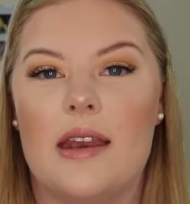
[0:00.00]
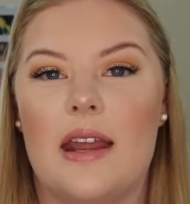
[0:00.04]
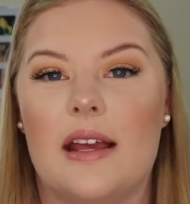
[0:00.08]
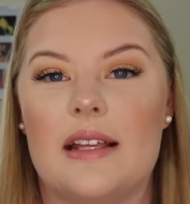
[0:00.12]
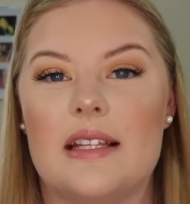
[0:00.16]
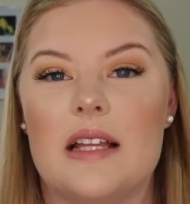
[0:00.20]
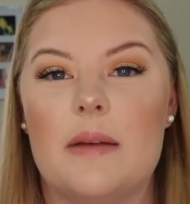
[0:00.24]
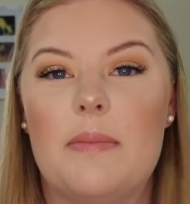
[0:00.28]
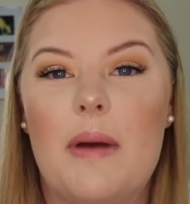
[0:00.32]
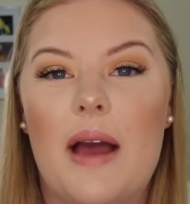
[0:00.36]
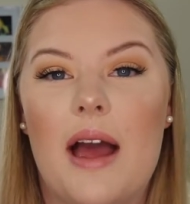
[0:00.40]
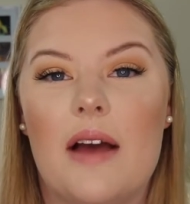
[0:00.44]

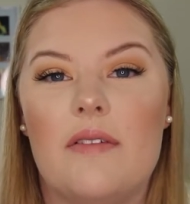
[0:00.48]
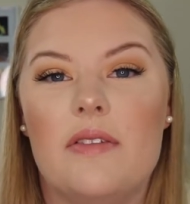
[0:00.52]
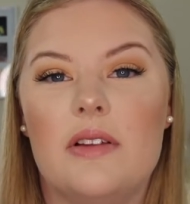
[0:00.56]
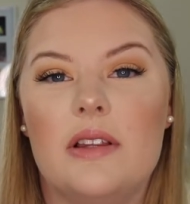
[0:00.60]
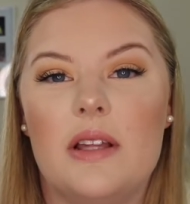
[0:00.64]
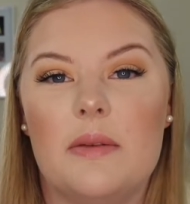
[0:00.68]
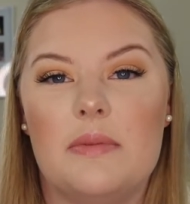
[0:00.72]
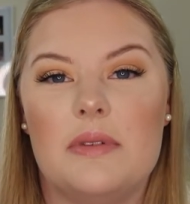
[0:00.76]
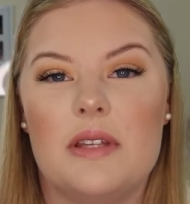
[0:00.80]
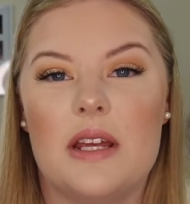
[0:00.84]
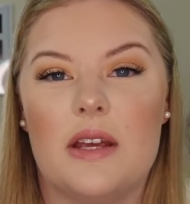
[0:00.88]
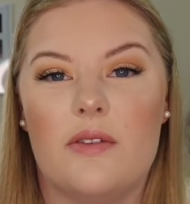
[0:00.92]
Next up, I have a
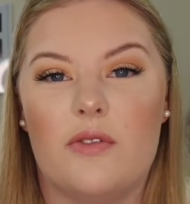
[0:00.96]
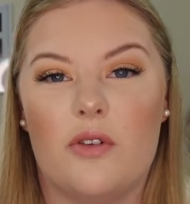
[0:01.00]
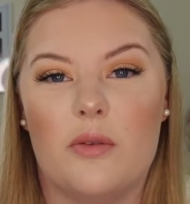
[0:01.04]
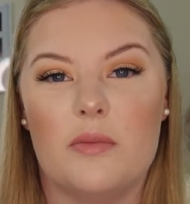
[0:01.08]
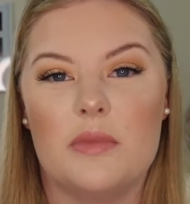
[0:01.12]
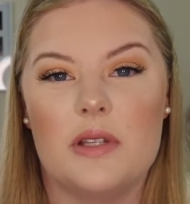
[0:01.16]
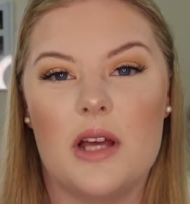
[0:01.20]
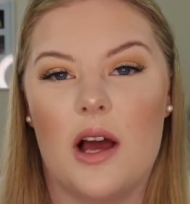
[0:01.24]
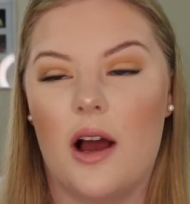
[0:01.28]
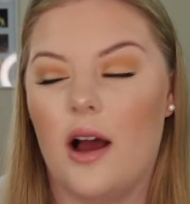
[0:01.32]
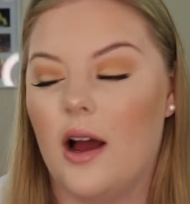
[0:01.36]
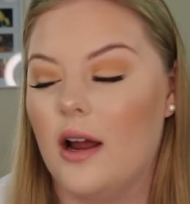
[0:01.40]
lipstick
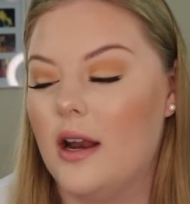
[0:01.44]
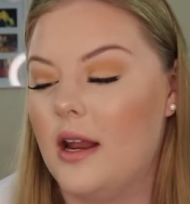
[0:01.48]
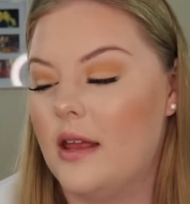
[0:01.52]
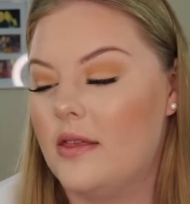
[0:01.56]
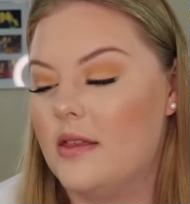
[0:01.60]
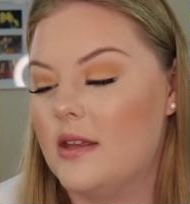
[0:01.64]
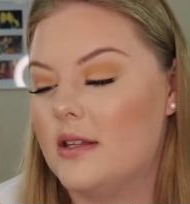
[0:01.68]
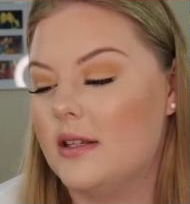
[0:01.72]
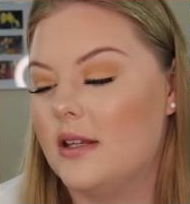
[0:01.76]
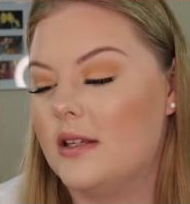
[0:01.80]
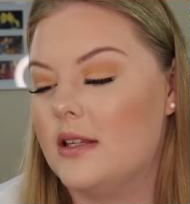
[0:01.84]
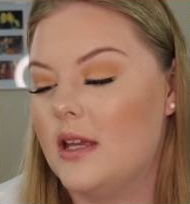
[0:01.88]
from Tarte, and
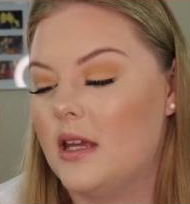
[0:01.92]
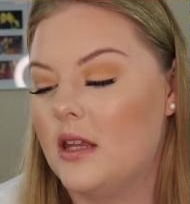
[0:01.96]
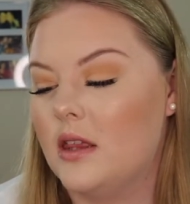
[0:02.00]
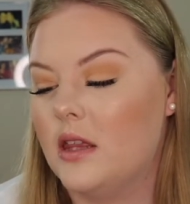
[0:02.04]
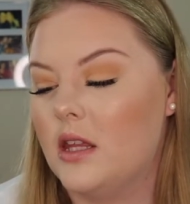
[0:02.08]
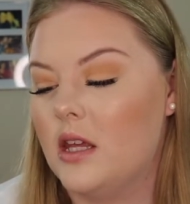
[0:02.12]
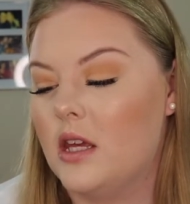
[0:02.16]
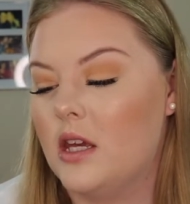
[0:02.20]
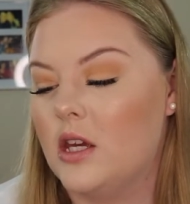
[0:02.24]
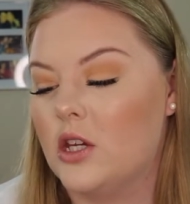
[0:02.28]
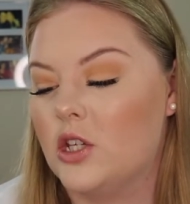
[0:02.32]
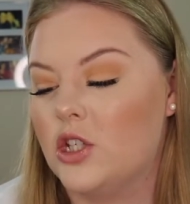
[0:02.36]
this is in
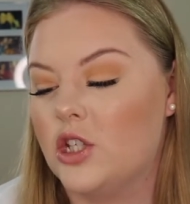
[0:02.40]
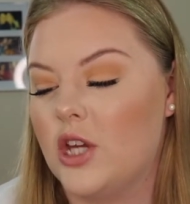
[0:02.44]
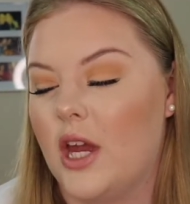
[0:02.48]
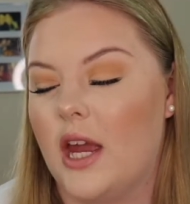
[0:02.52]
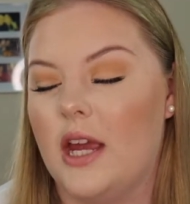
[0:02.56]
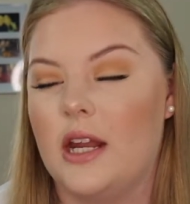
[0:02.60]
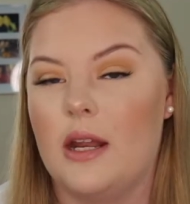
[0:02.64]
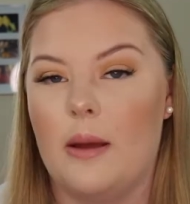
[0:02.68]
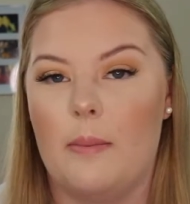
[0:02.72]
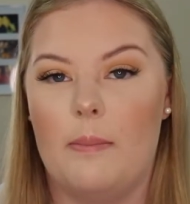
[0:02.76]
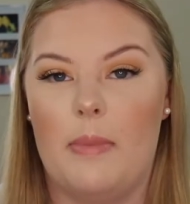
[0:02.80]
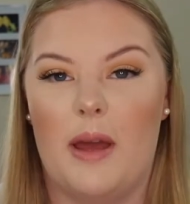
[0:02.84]
the
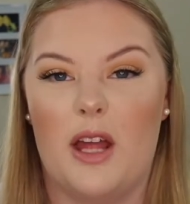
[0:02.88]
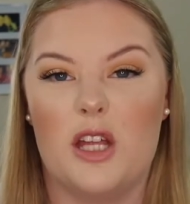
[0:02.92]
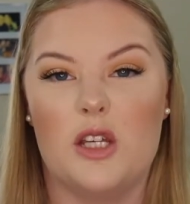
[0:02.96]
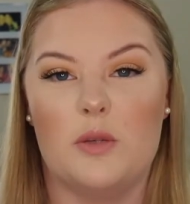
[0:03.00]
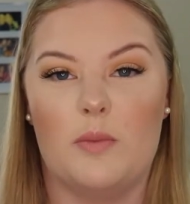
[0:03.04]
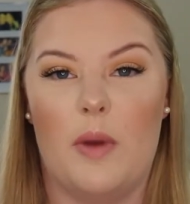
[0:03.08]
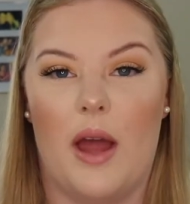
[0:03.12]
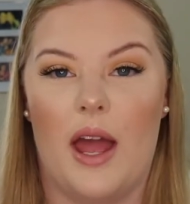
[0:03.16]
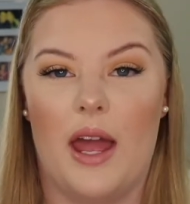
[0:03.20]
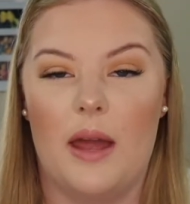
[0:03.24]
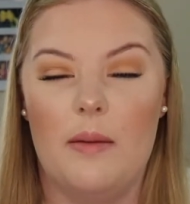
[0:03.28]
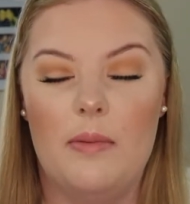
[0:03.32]
shade Beach
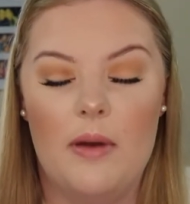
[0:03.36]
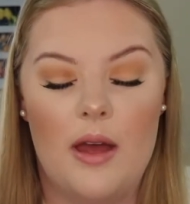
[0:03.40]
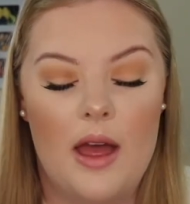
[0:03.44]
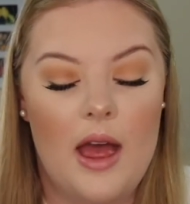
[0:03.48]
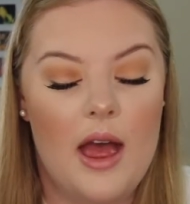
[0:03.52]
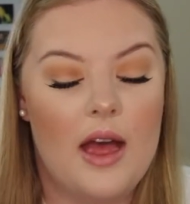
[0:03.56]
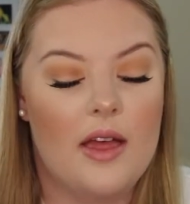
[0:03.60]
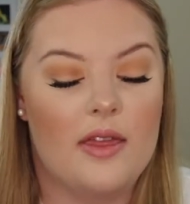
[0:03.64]
Babe.